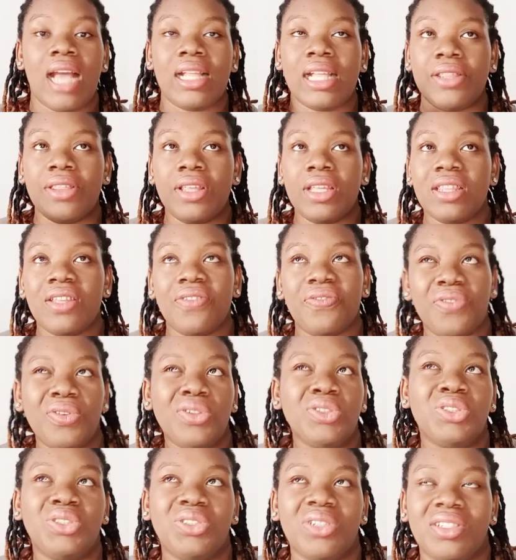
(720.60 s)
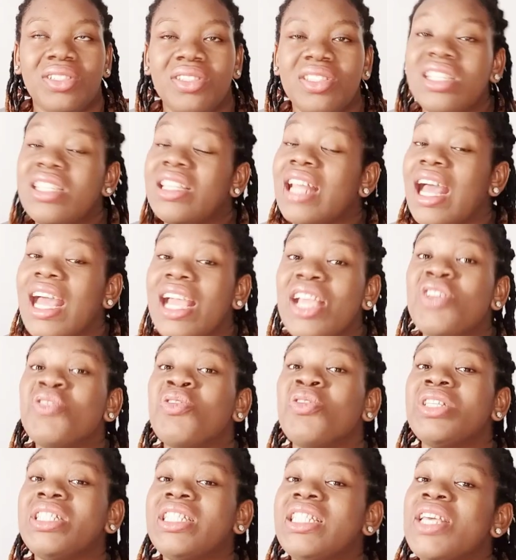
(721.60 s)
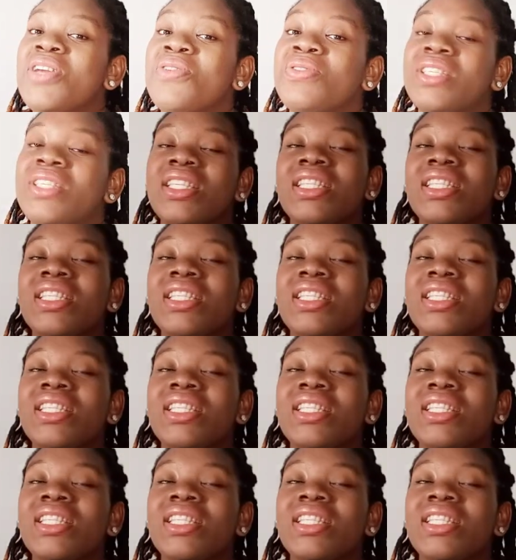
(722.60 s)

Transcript: And I think the function, you know, it don't tell.